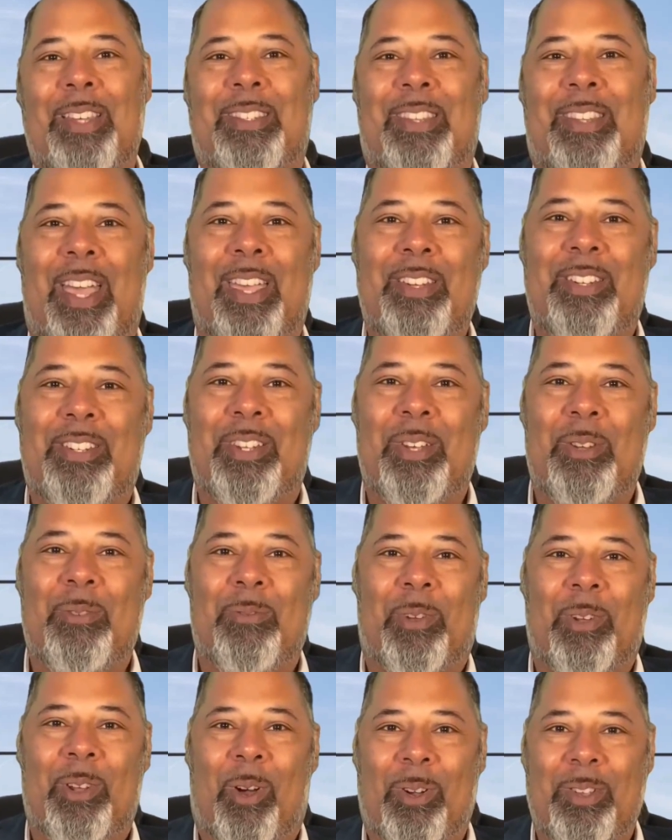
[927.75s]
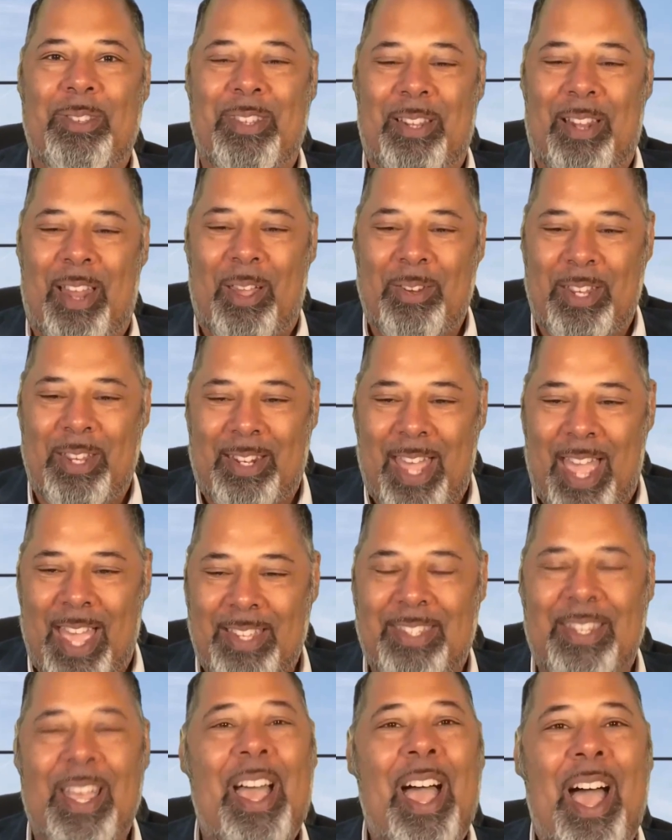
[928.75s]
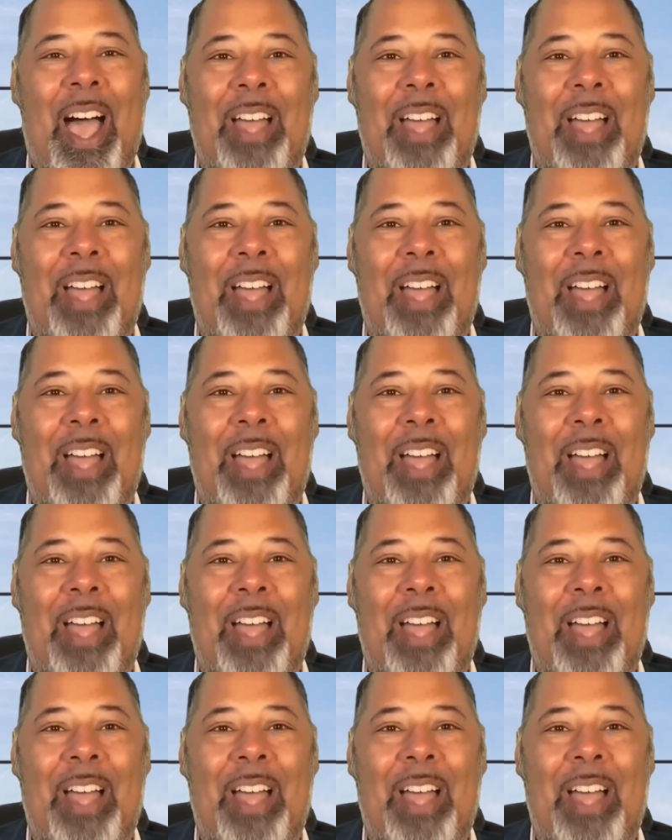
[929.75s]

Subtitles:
Stay tuned for Locked and Loaded next,